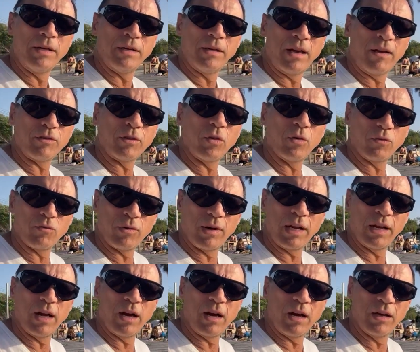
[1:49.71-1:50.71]
You have to look
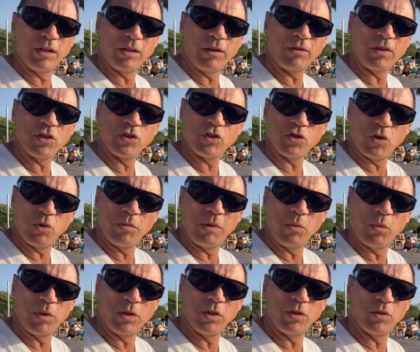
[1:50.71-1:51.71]
really hard. You have to zoom
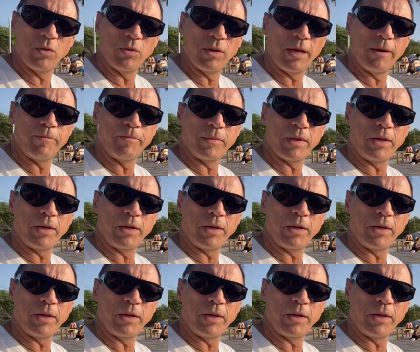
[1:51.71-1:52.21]
in when you do that.